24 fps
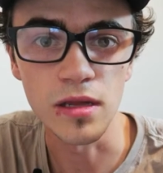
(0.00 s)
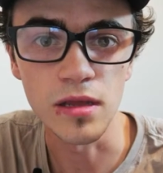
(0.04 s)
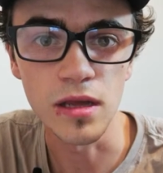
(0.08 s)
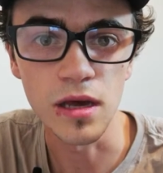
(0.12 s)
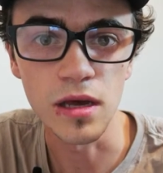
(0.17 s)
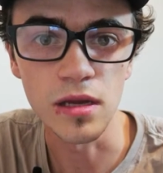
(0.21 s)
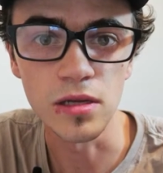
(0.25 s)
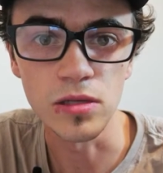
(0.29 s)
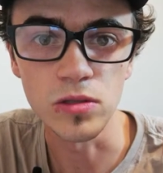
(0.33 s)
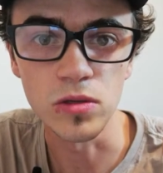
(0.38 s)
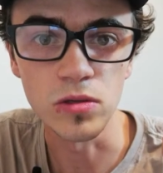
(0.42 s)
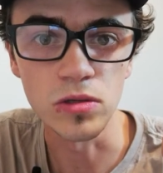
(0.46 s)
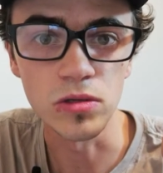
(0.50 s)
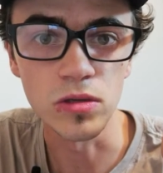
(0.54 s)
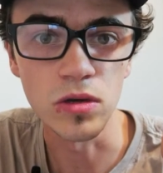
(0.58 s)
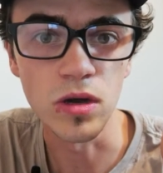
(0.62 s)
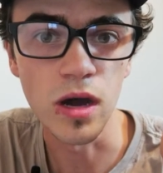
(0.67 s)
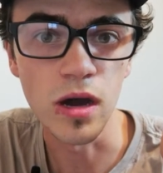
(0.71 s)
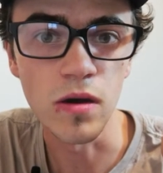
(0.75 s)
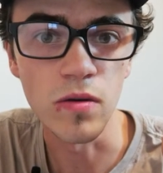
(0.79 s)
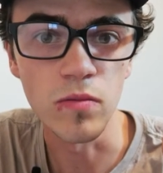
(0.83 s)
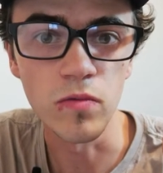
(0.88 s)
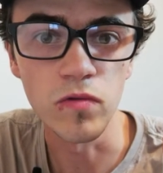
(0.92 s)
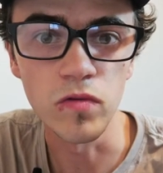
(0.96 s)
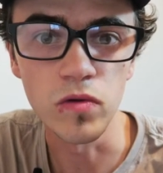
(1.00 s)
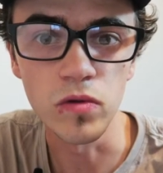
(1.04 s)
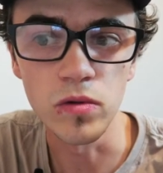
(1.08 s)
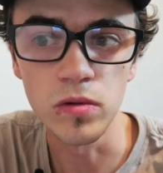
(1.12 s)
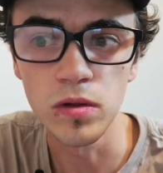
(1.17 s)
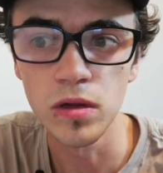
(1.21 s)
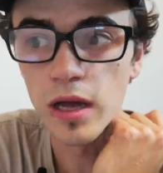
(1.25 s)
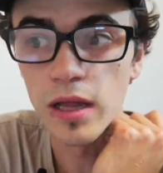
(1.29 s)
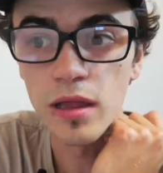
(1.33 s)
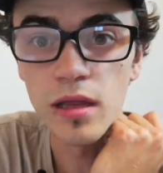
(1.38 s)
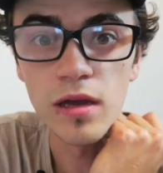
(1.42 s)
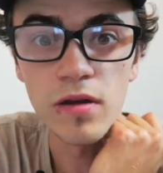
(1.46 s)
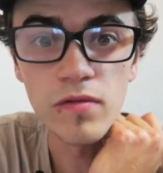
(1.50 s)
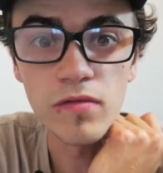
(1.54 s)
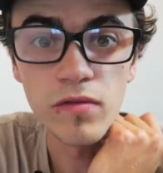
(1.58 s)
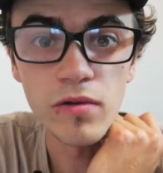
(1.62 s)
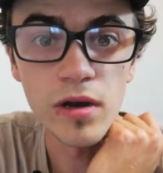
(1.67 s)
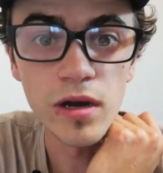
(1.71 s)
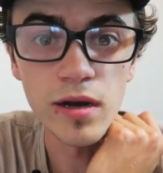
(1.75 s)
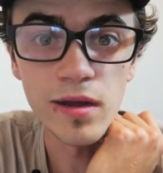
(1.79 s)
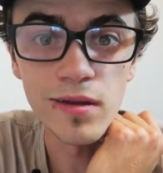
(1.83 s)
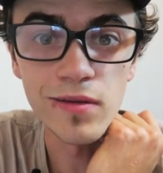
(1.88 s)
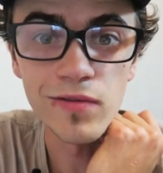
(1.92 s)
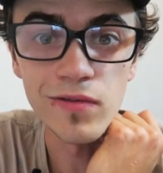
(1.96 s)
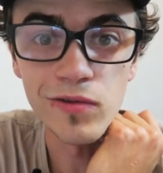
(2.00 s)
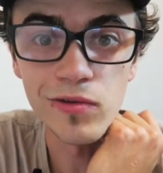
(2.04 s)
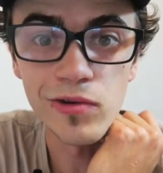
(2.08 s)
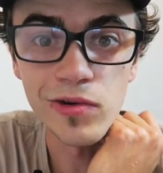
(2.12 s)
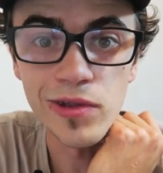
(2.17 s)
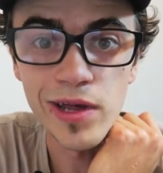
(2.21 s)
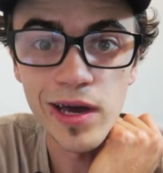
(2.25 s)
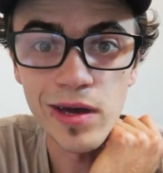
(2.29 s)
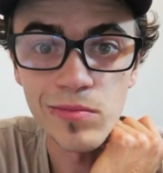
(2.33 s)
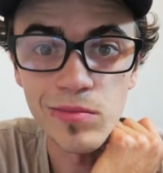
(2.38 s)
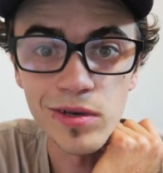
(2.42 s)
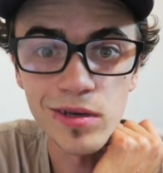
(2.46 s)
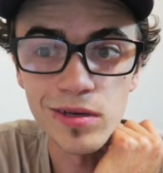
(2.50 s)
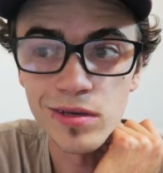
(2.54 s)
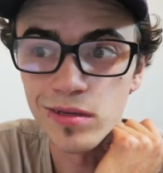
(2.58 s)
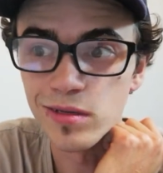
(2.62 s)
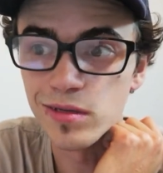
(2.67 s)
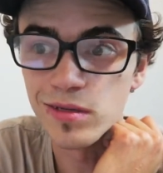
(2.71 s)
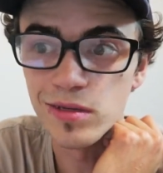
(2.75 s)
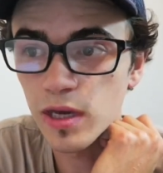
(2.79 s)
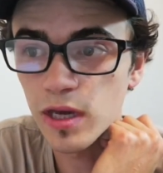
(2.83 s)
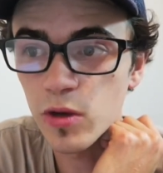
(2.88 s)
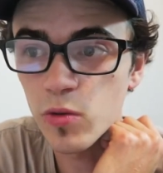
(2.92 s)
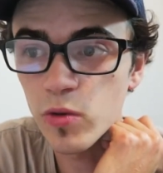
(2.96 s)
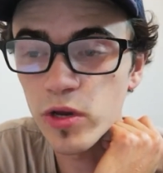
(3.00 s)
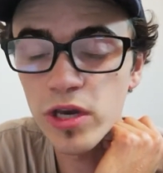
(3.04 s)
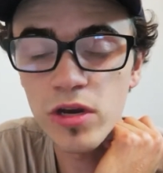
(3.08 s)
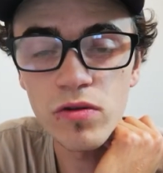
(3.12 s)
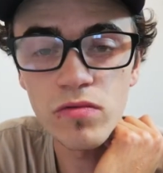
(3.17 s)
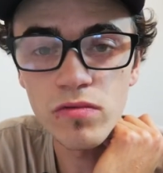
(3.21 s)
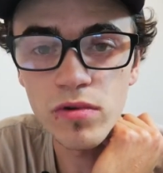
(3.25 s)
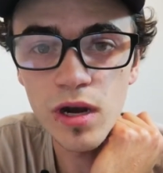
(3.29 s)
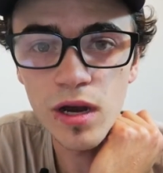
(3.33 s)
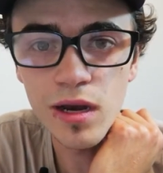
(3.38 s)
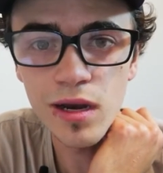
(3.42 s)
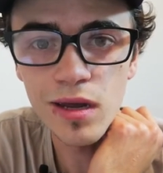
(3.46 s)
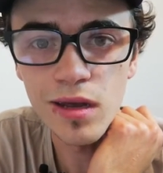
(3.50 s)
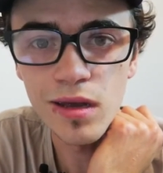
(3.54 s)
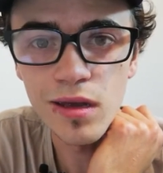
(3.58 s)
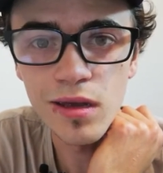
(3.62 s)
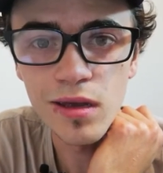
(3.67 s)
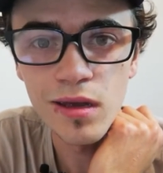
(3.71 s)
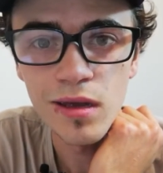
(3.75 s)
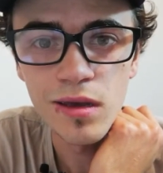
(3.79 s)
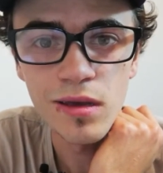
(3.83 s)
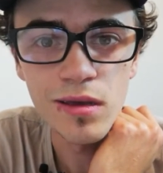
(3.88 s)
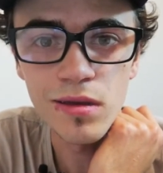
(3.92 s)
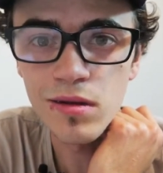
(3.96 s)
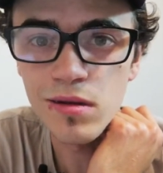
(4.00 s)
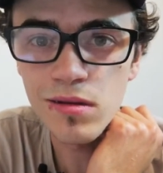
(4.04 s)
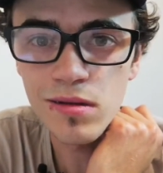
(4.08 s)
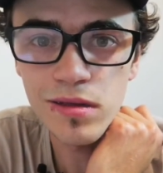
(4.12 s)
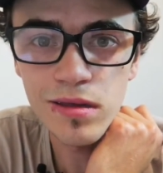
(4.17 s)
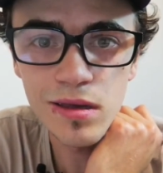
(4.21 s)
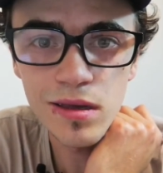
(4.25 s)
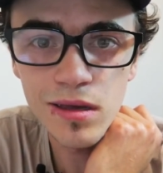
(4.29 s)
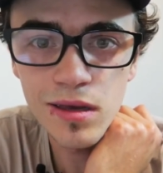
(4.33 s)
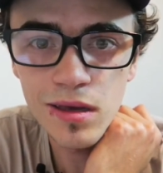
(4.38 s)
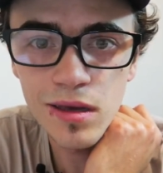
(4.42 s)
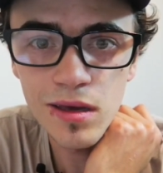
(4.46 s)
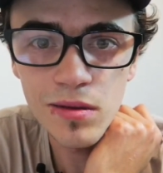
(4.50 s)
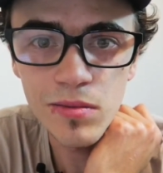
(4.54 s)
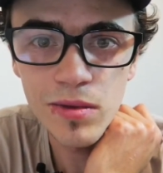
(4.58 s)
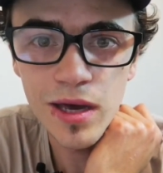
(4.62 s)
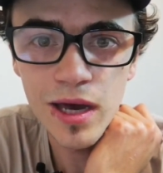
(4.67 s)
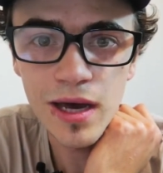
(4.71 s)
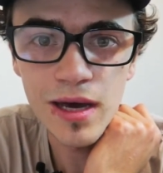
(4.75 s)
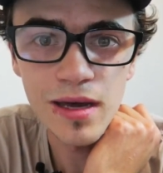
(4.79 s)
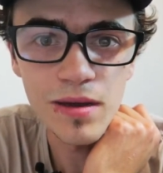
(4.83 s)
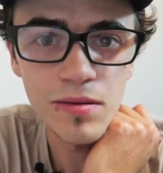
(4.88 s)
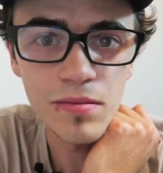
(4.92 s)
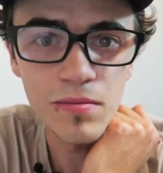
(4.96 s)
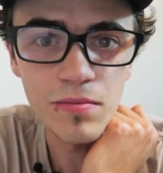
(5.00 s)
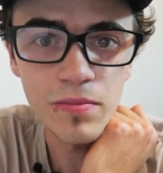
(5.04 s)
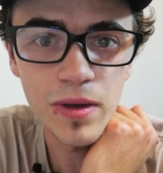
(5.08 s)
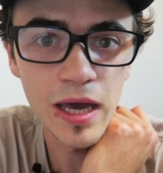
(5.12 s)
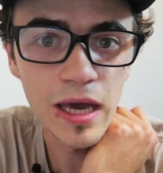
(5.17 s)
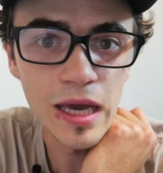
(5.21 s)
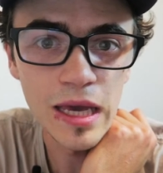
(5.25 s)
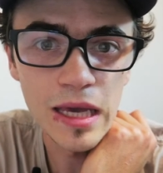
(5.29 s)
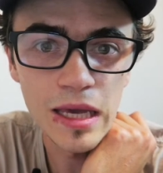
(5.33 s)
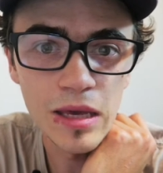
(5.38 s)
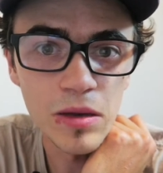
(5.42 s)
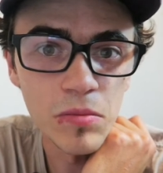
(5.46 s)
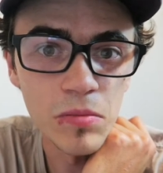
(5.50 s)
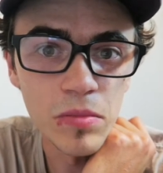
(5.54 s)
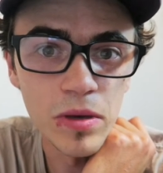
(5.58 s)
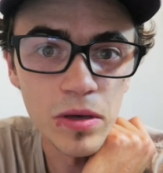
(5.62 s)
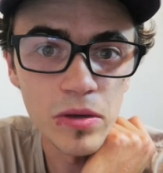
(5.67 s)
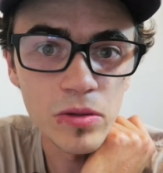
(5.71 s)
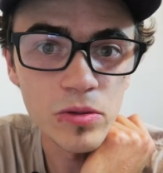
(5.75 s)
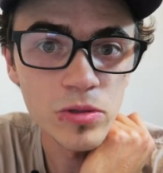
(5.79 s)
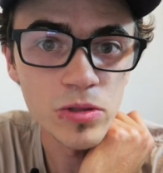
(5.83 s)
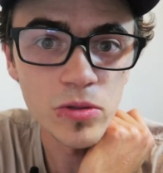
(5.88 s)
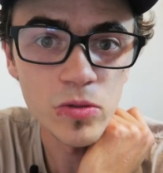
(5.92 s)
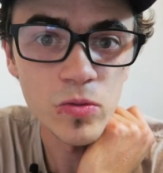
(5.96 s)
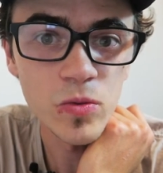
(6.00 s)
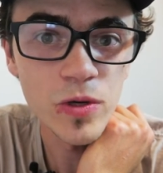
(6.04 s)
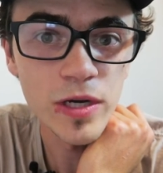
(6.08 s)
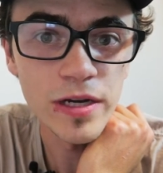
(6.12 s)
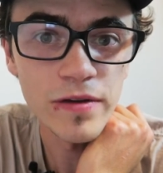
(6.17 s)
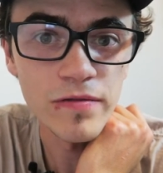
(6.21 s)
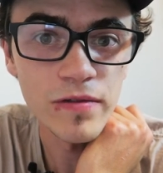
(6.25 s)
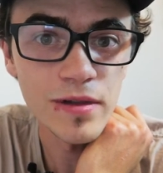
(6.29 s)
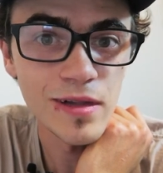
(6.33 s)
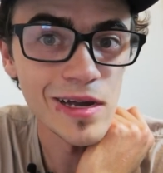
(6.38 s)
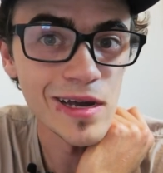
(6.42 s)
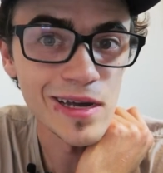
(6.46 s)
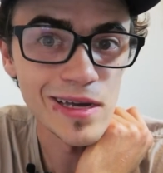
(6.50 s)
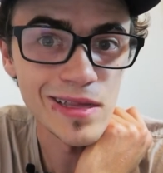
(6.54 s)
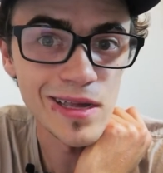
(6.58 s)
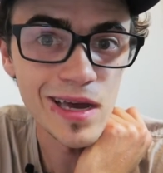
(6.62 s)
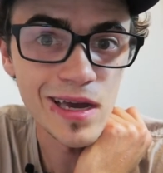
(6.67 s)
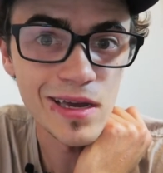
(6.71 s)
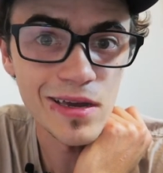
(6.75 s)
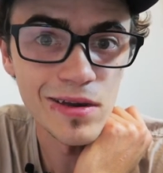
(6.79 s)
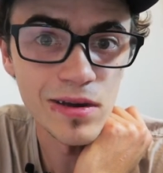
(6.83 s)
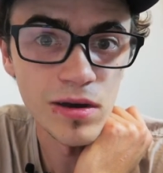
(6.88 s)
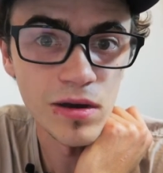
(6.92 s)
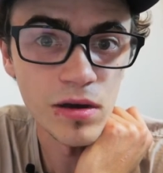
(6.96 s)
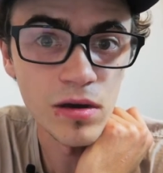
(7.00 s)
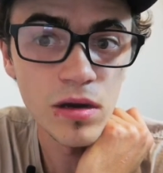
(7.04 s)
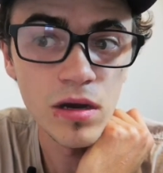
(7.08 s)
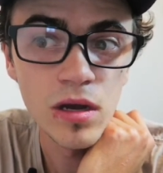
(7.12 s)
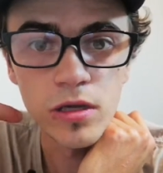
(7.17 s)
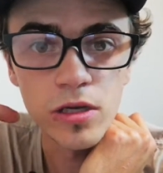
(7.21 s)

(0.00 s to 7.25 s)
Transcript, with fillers: like that, it's also helpful. I love running for that because like when you're running, you're not thinking about paying your bills or whatever like that, you know.